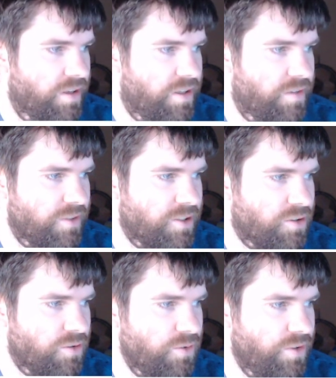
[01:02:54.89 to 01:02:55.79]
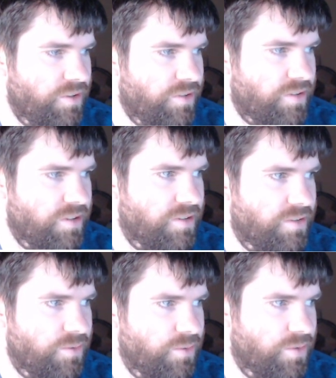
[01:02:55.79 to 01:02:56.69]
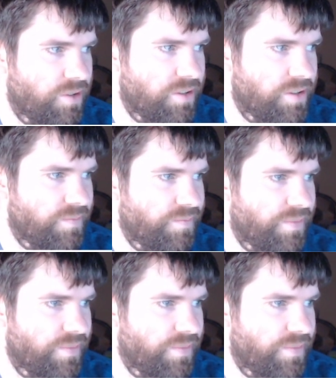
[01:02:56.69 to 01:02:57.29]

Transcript: if I throw this into the,